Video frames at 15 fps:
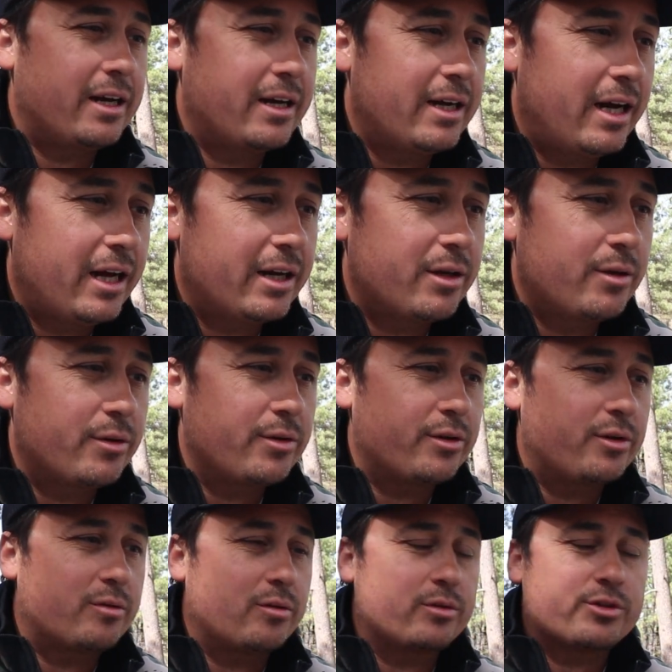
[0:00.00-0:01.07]
got to go to the
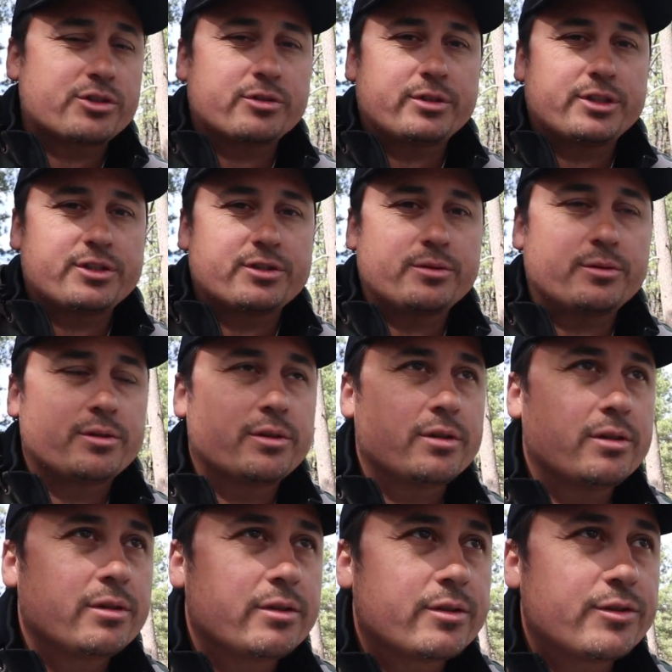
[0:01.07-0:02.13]
grocery
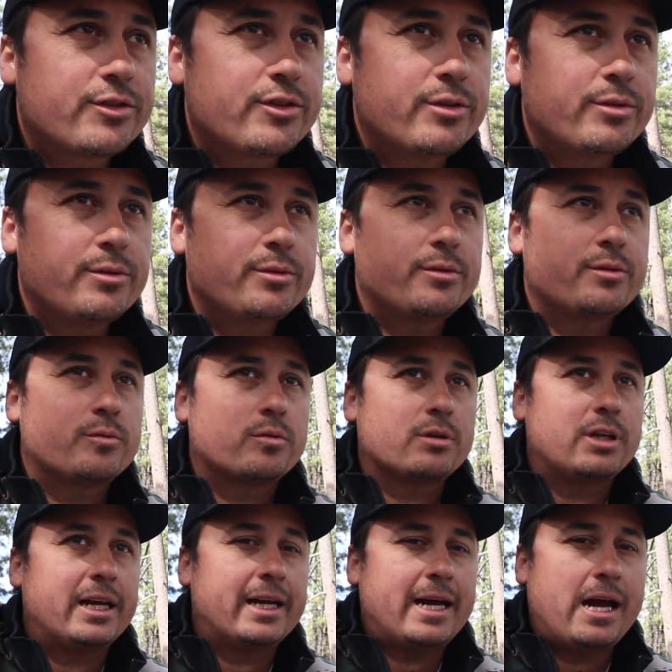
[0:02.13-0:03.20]
store soon. We're
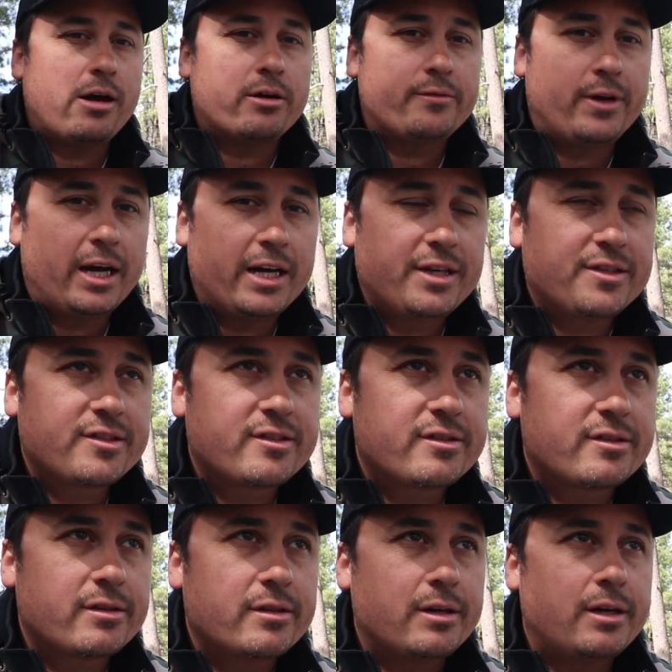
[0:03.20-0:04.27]
like out of ice.